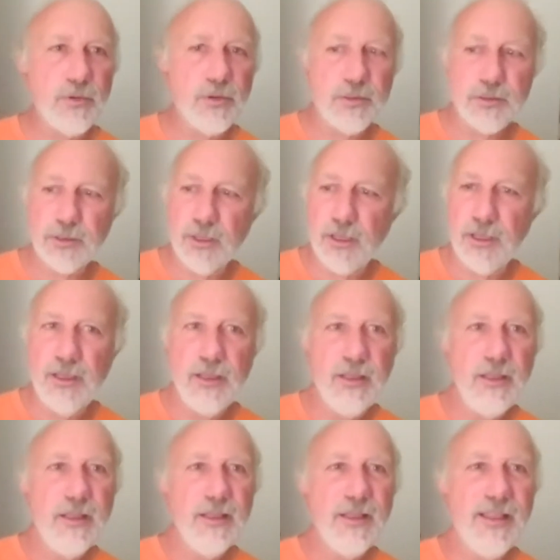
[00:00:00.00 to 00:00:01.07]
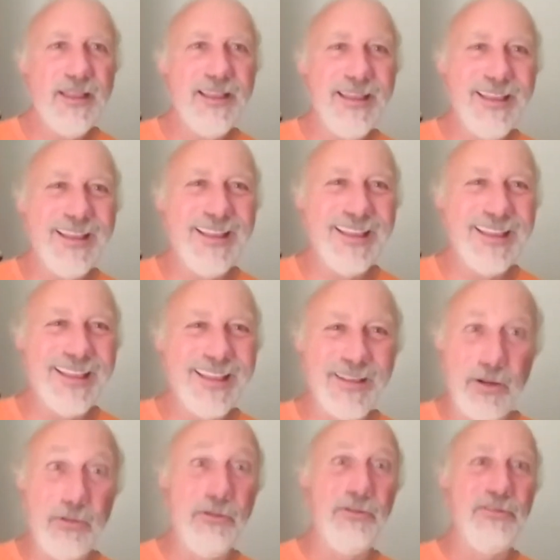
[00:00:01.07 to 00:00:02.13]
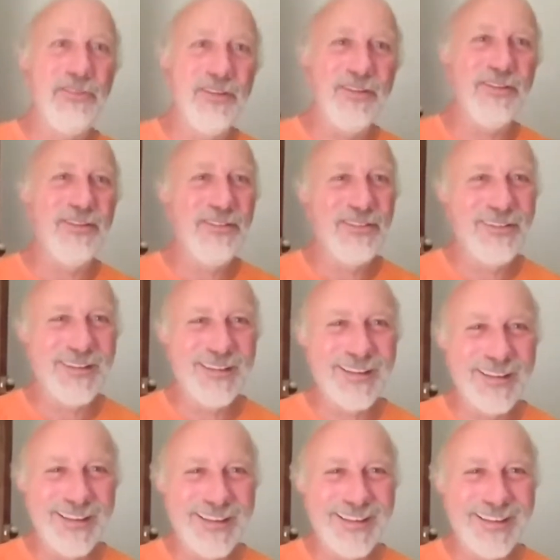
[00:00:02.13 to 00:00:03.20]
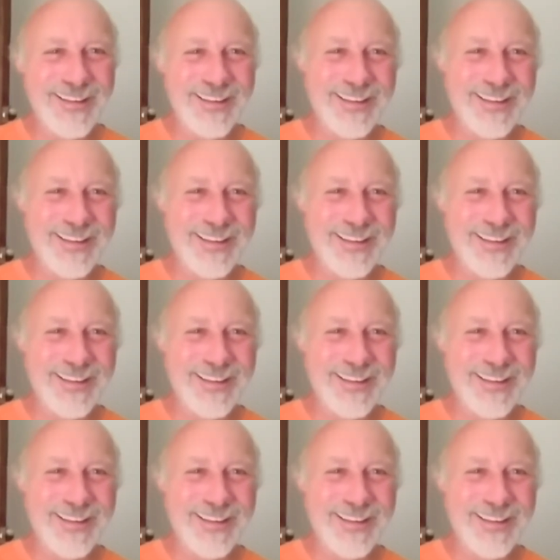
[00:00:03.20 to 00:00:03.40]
Krishna. Oh, no.